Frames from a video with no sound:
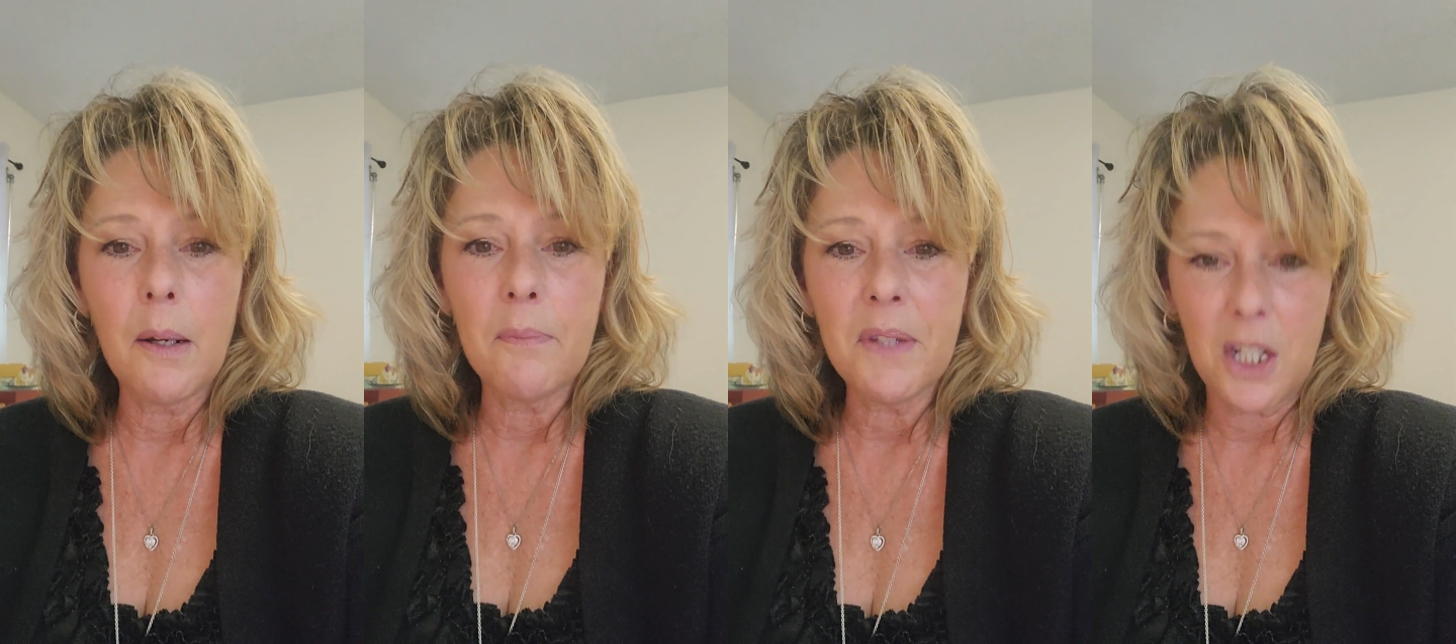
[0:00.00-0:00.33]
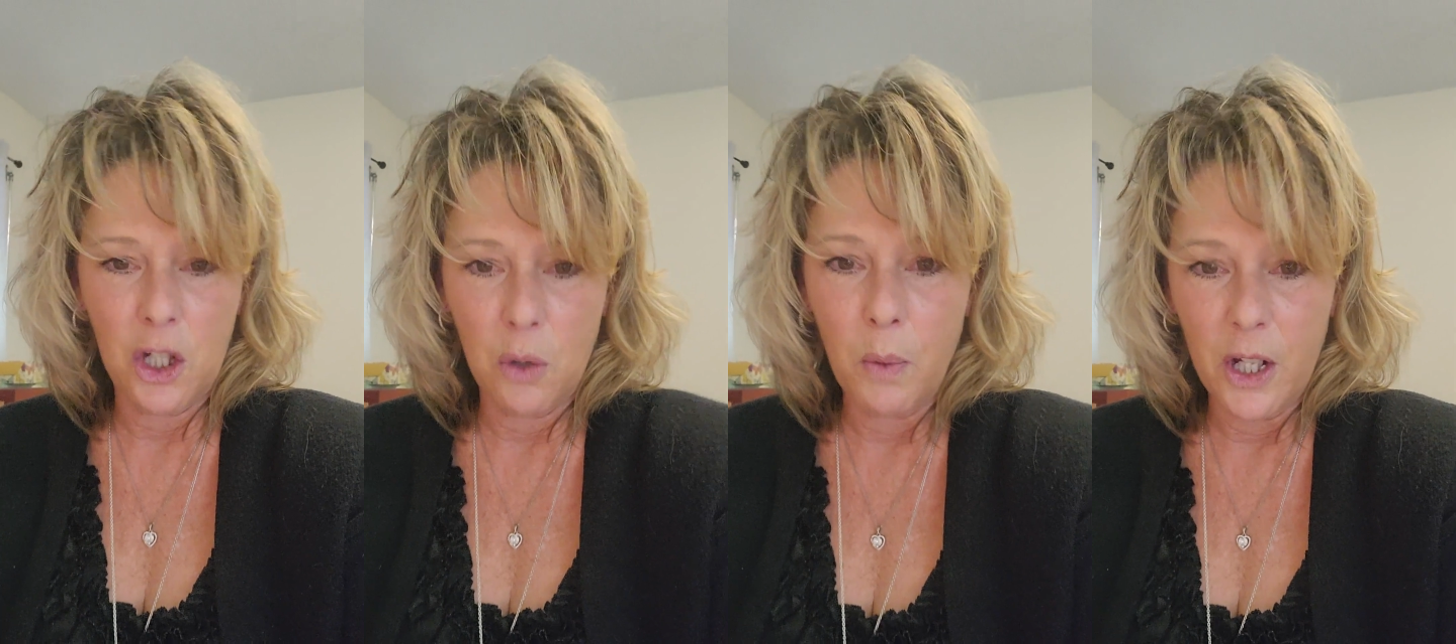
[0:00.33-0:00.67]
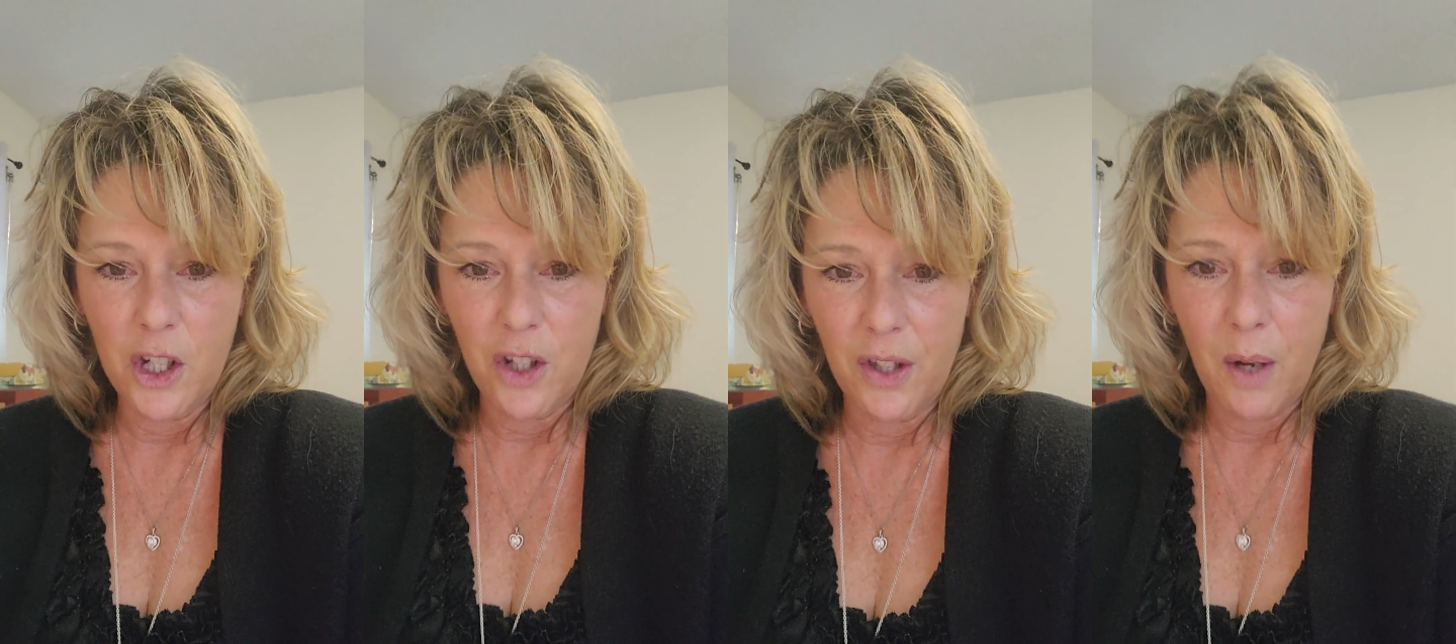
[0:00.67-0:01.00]

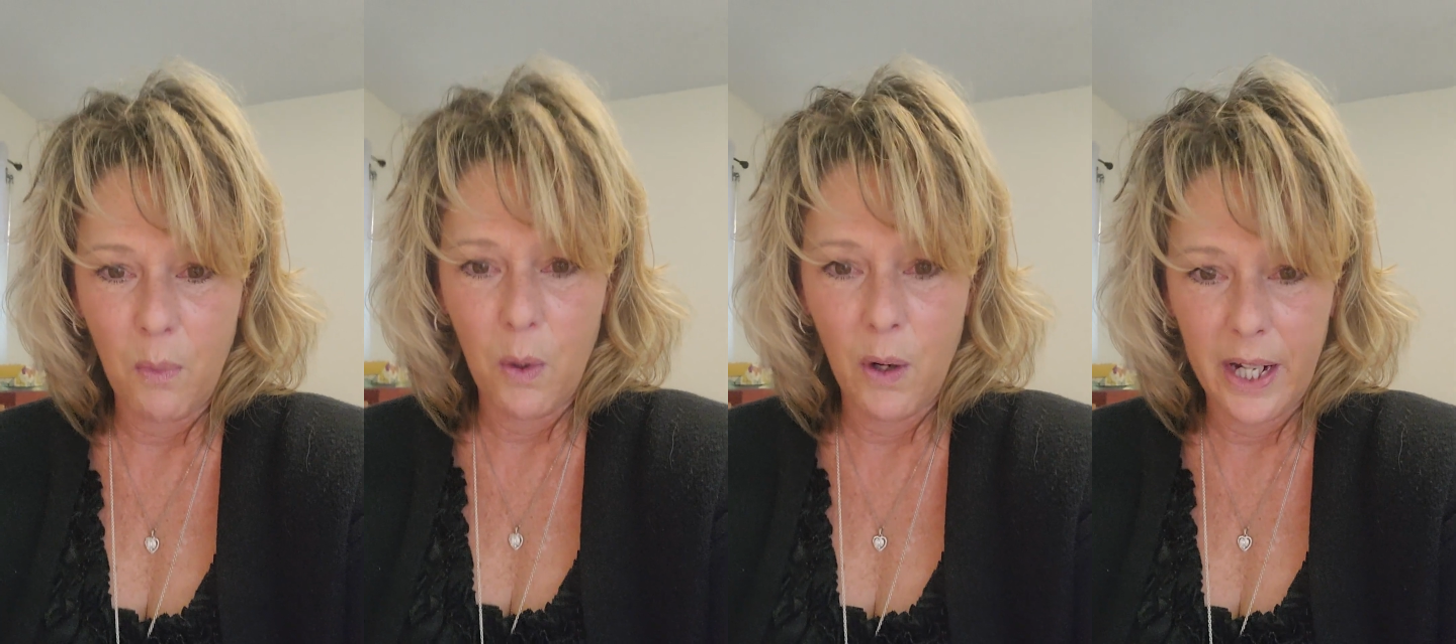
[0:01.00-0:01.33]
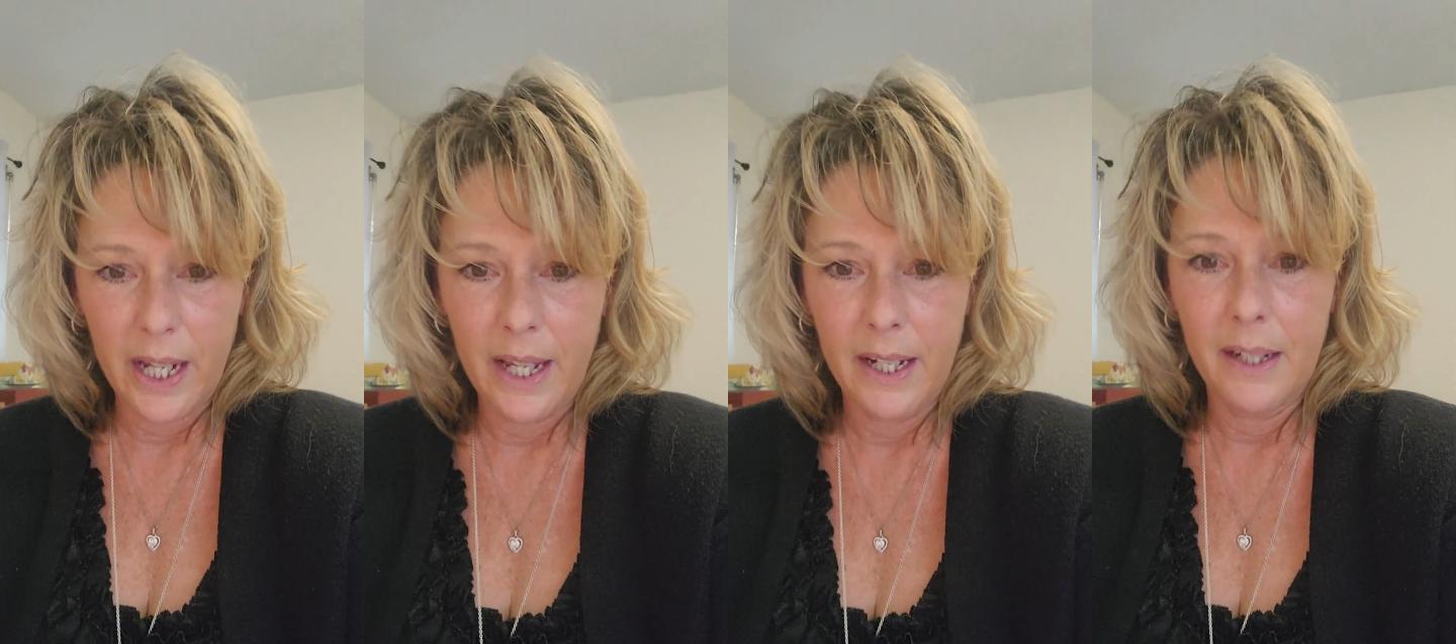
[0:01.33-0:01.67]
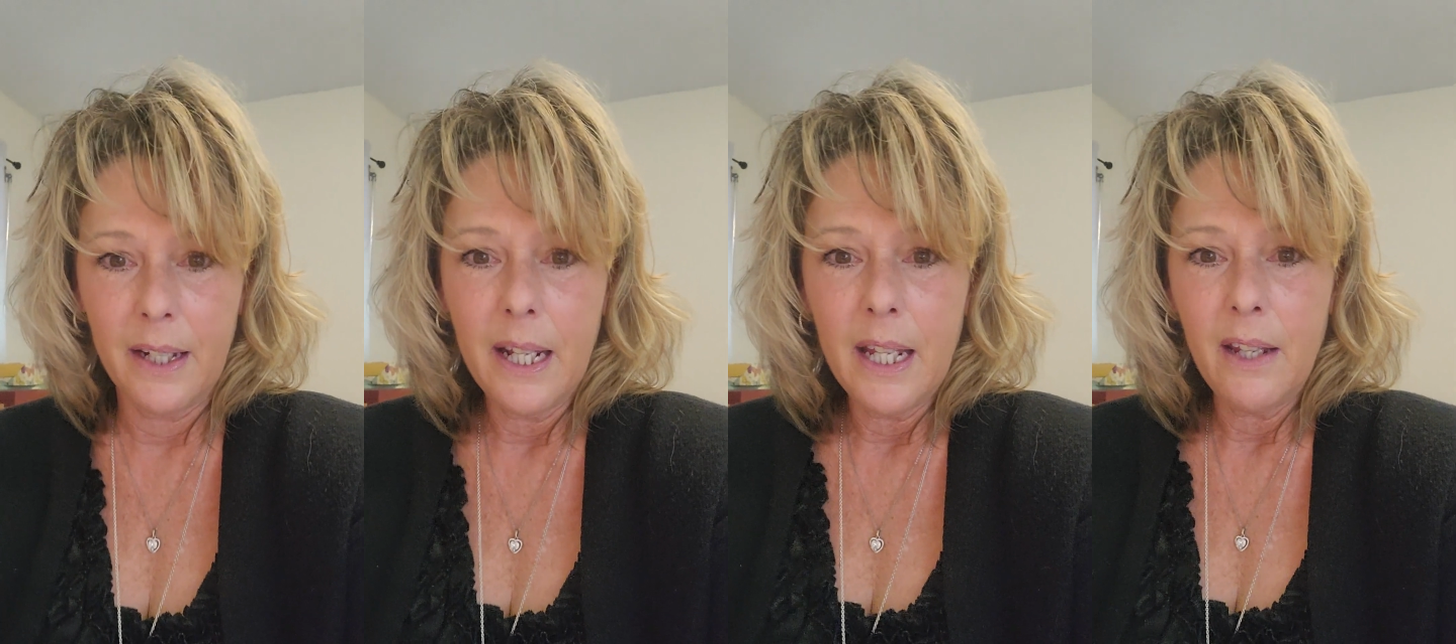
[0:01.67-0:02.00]
situation that we're in?